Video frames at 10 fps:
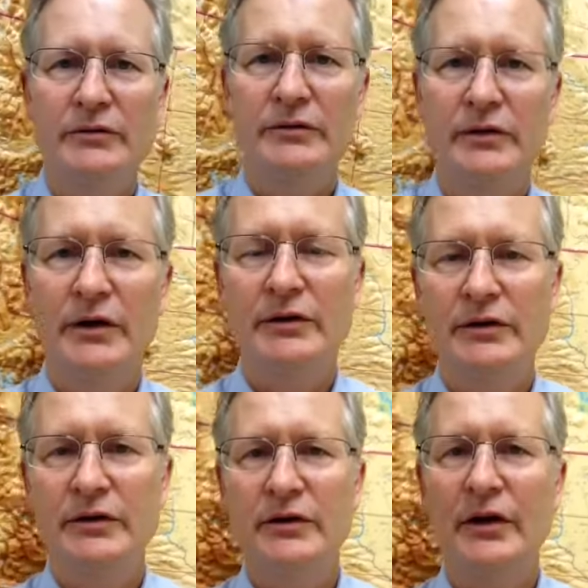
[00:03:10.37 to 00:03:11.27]

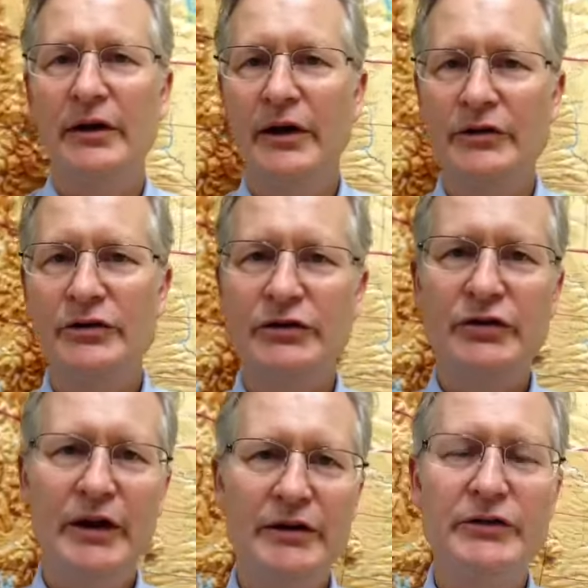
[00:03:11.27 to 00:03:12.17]
again, just
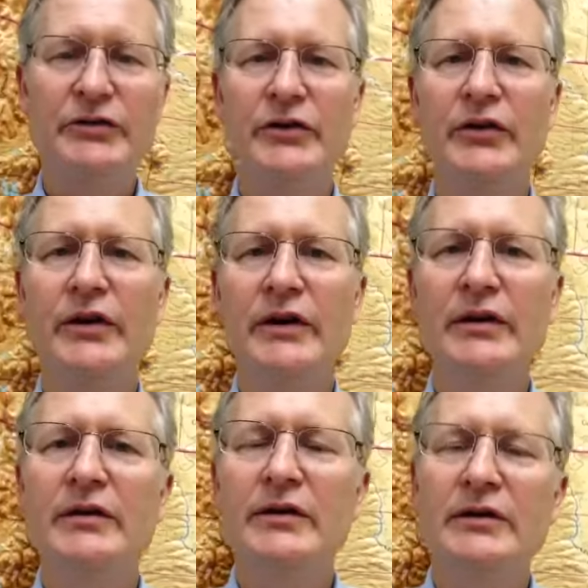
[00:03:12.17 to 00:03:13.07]
try to turn the
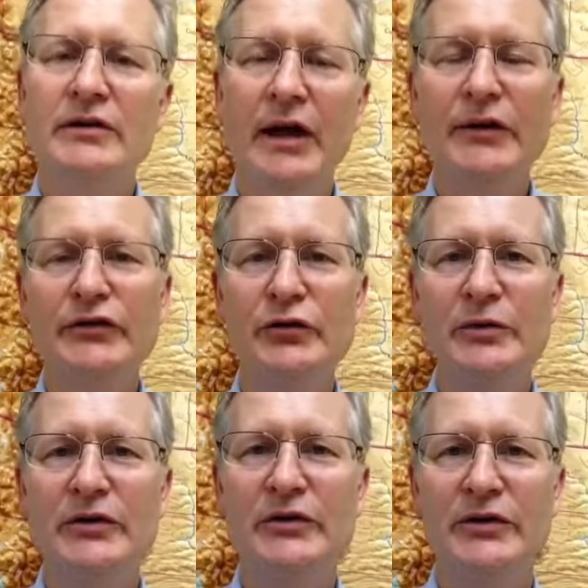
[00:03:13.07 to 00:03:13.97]
classroom
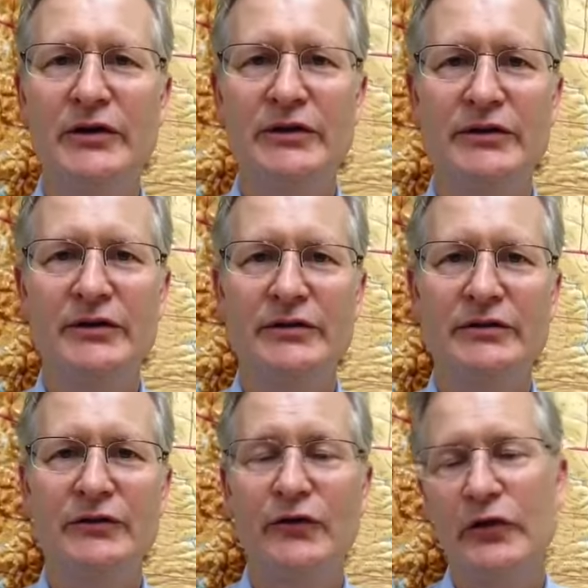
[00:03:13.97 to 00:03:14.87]
into this
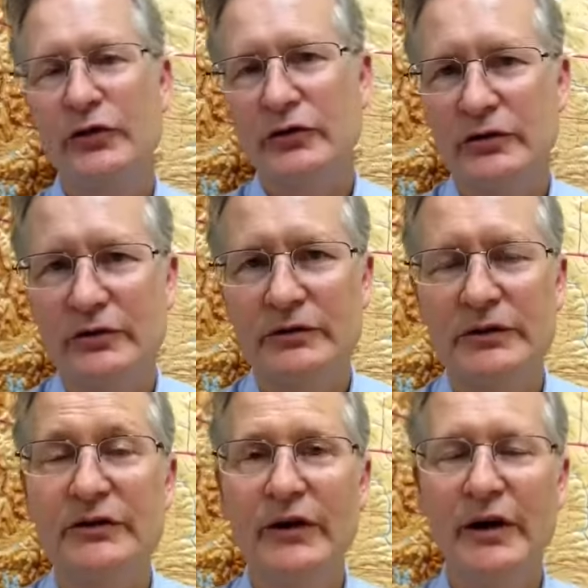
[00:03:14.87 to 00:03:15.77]
fertile
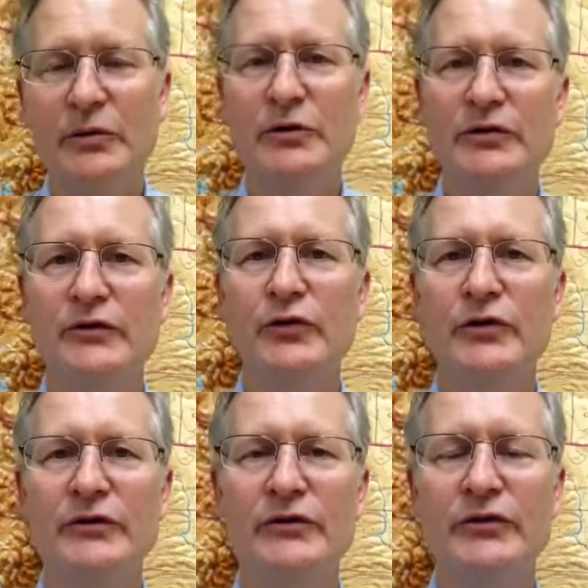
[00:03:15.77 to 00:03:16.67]
environment
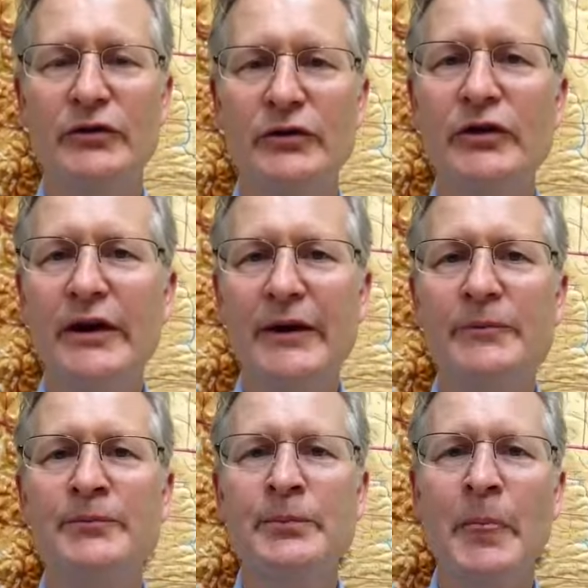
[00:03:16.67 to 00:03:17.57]
for learning,
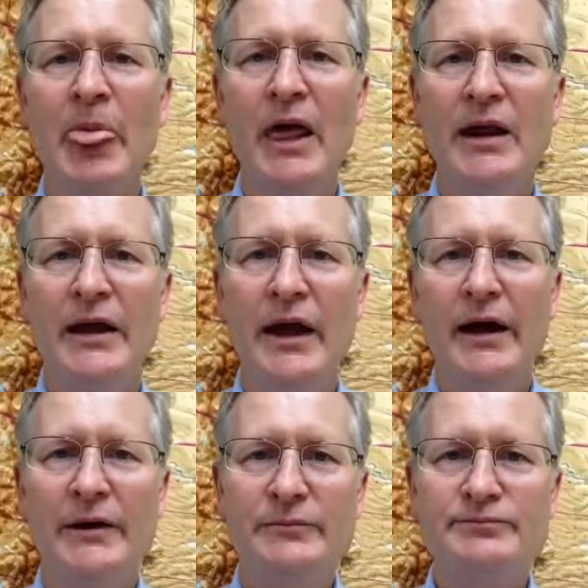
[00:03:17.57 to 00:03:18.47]

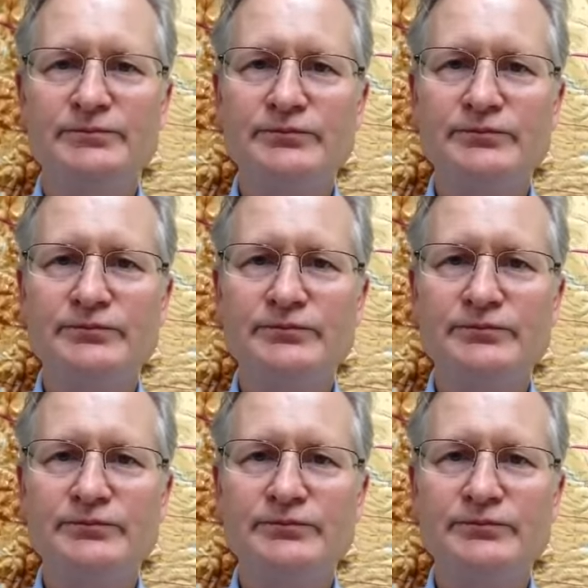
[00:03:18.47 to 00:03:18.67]
and